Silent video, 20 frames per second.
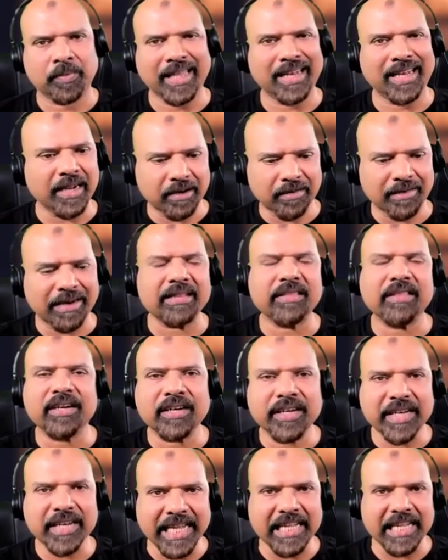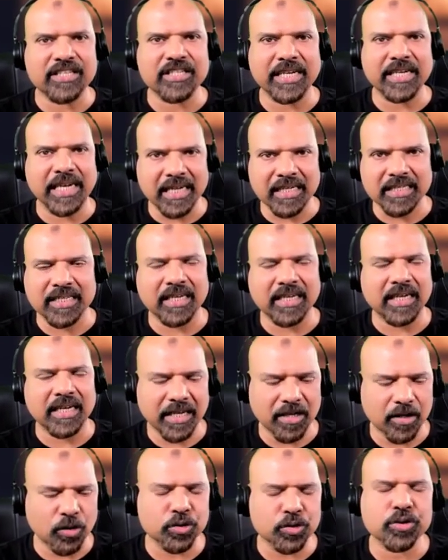And I write the dates.
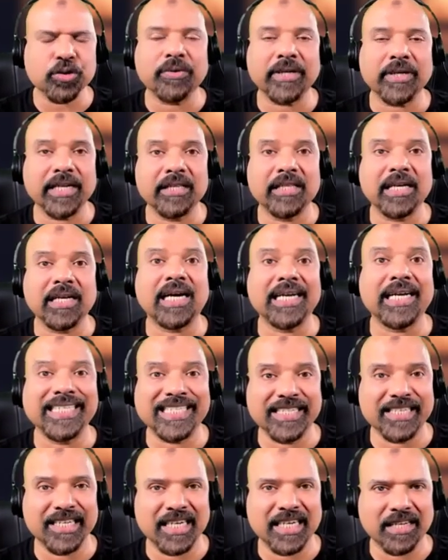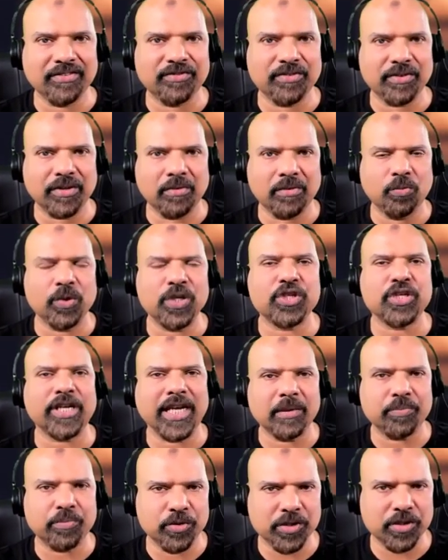I also write the itinerary of which
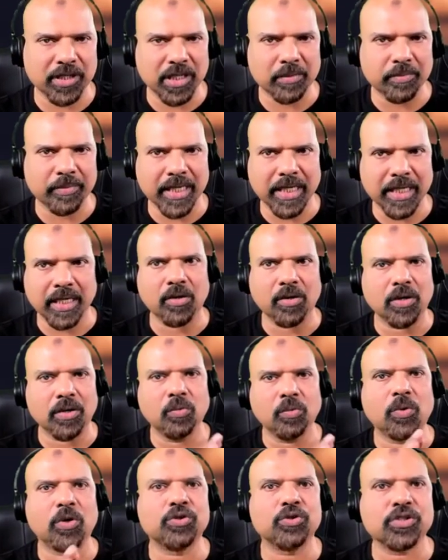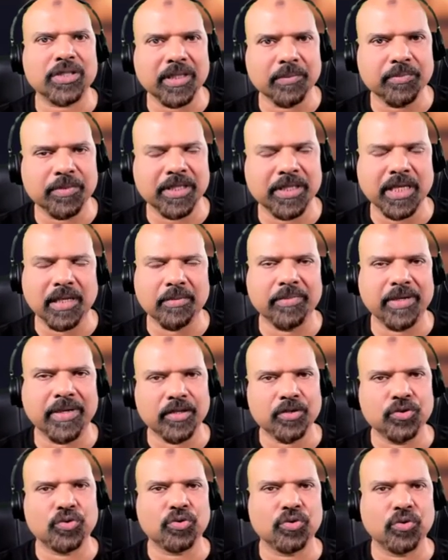airport did I buy, on what trip did I buy,
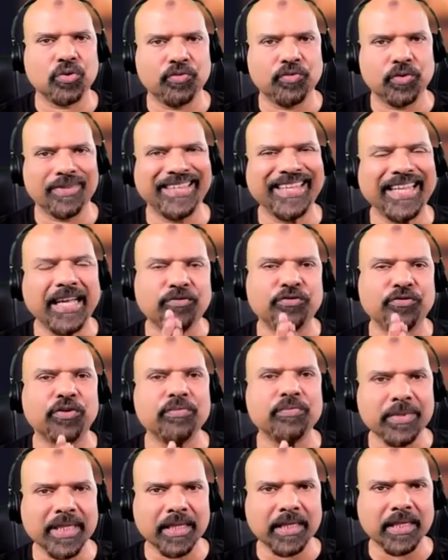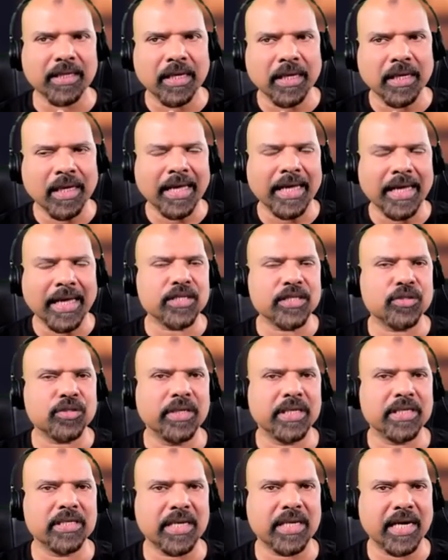and so forth. Now, for me, as
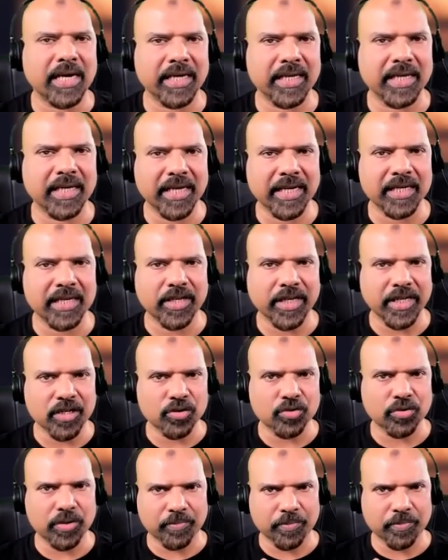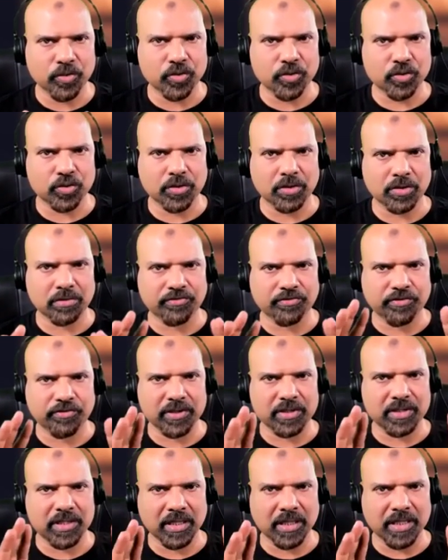soon as I get into a bookstore, the
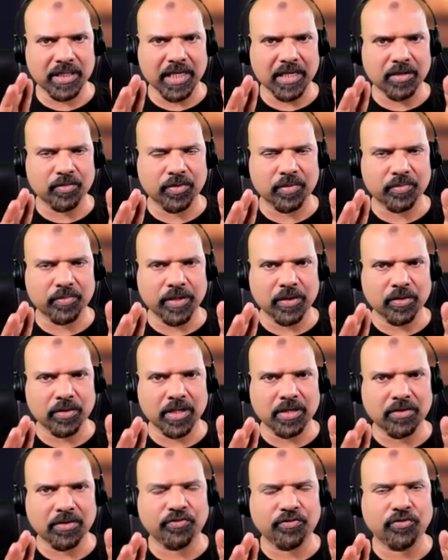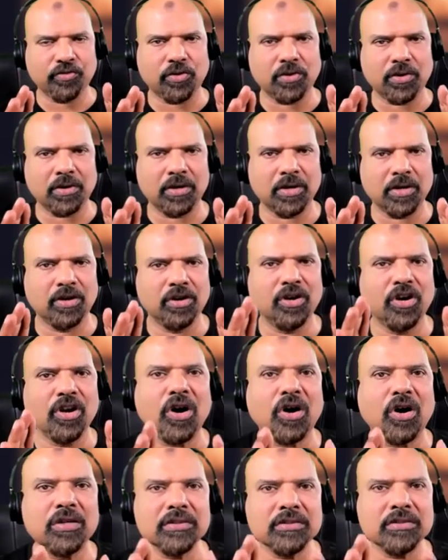first thing that I would be looking for,
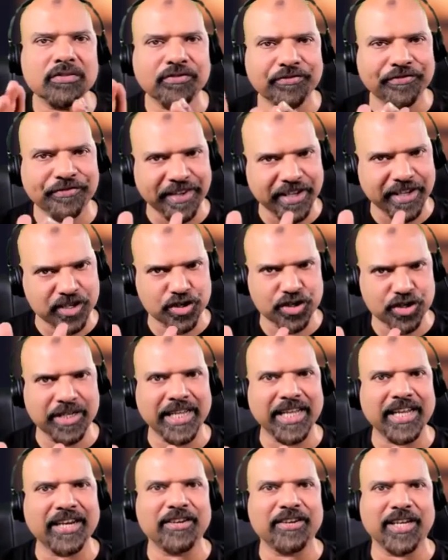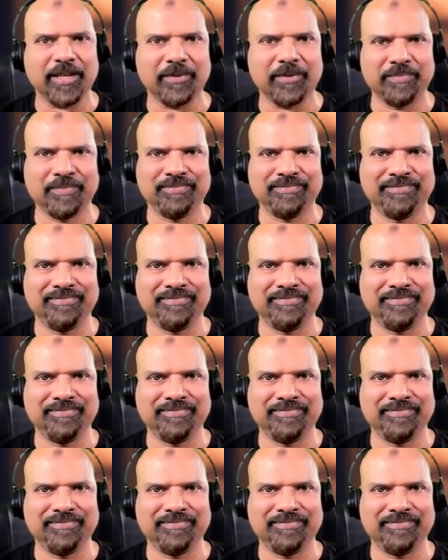non-fiction area.